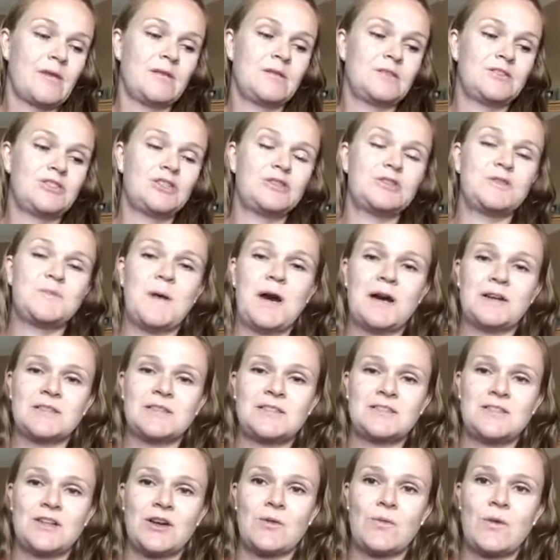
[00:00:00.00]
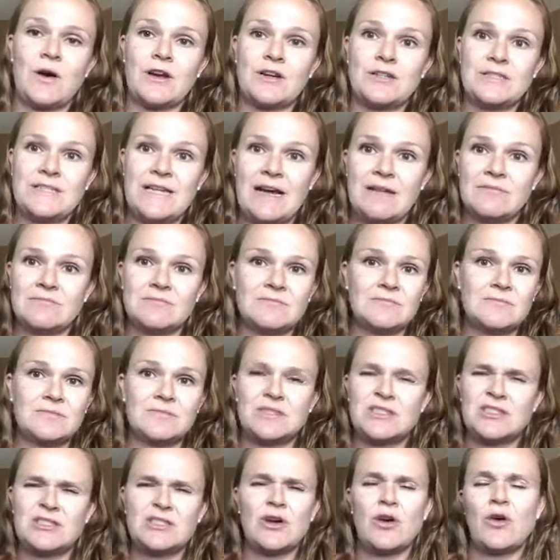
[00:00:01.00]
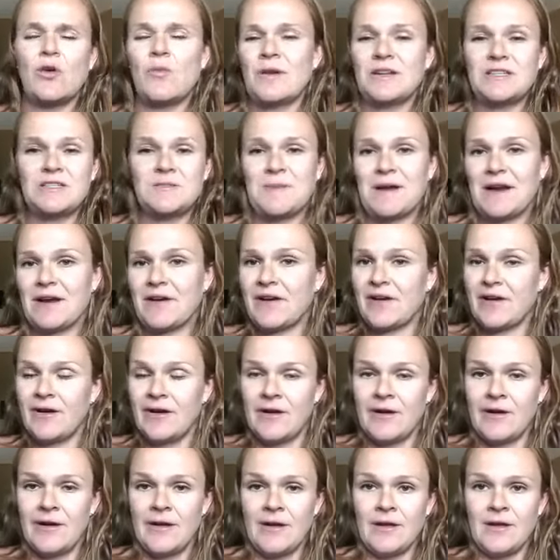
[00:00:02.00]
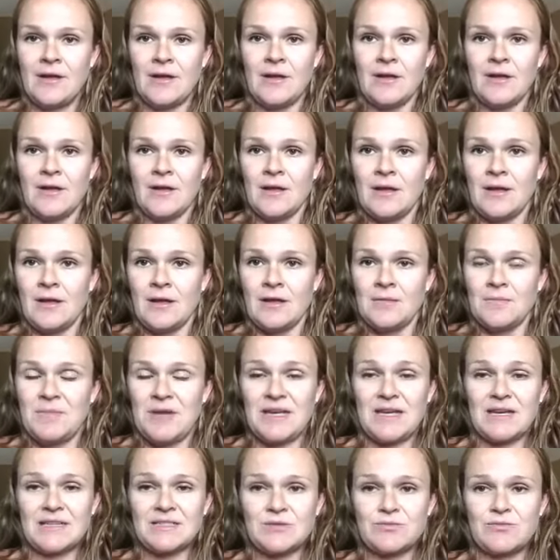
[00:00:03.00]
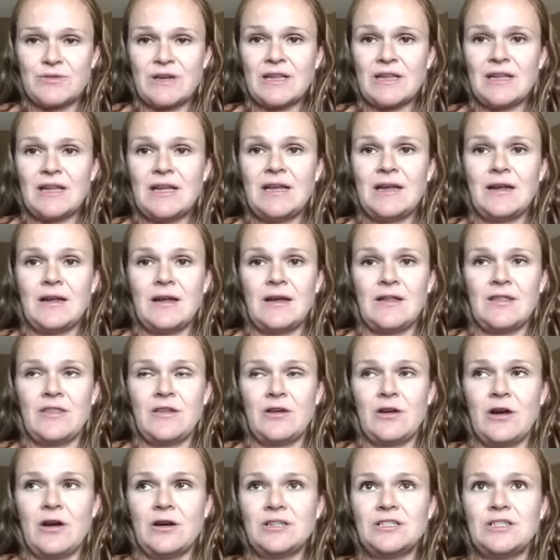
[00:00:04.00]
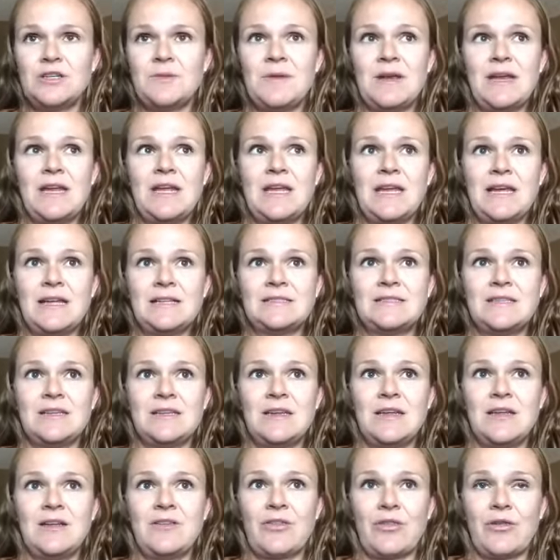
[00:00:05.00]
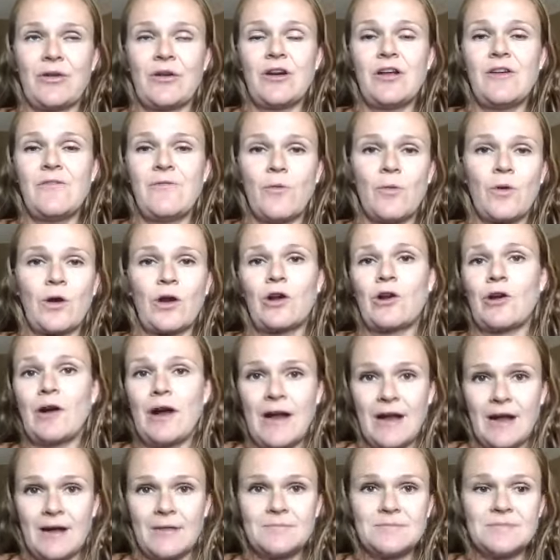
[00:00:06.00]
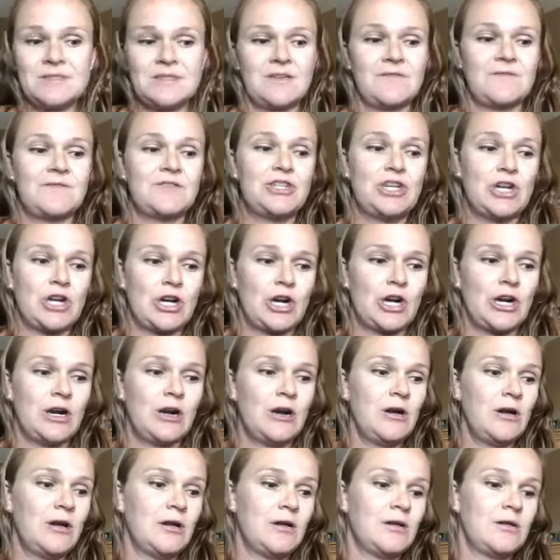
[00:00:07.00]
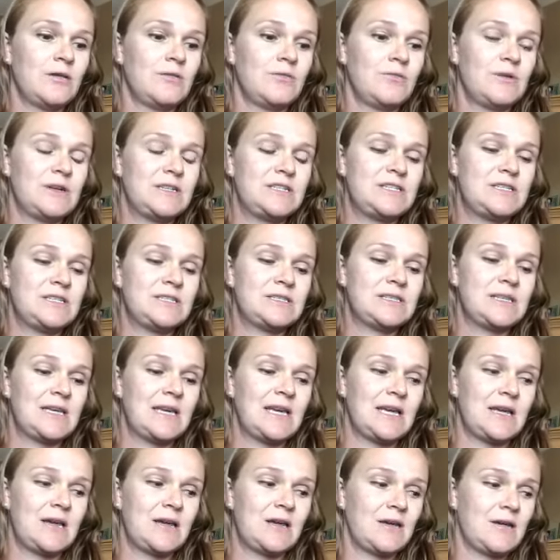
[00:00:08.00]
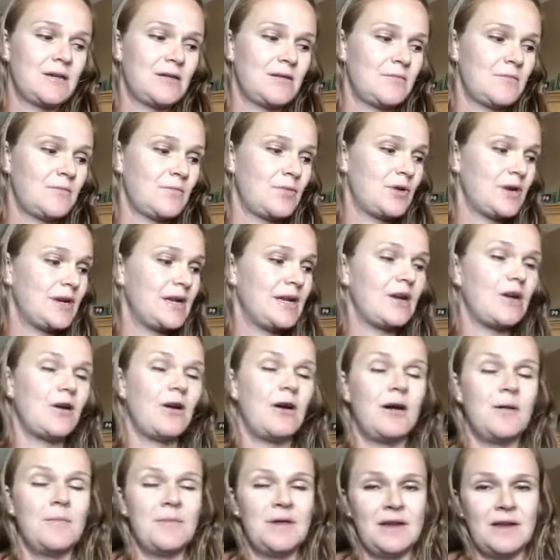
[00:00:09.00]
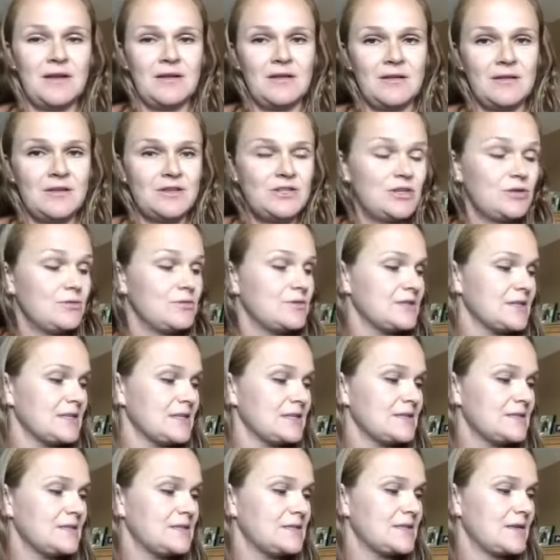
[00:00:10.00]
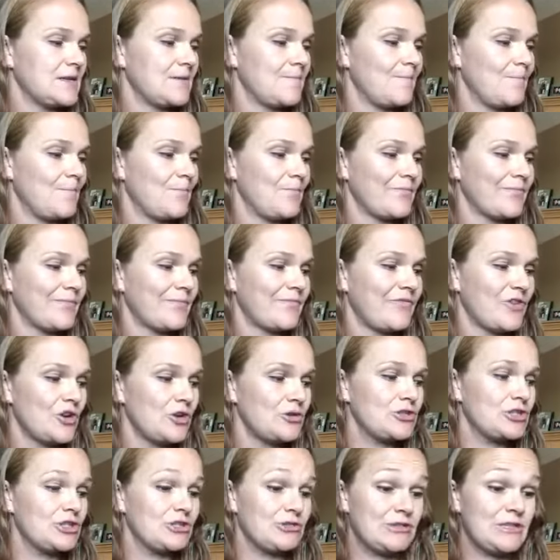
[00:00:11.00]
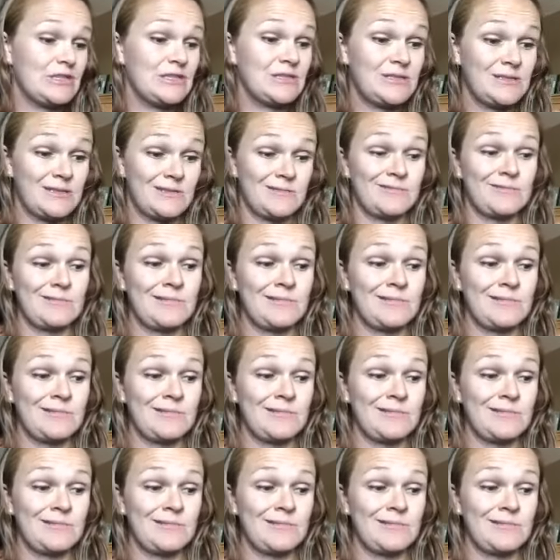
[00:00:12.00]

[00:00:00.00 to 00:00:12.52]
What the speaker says: juice boxes that are watered down. So much better. Because really, there aren't too many kids that need 34 grams of sugar, which is like pretty common in juices, fruit juices.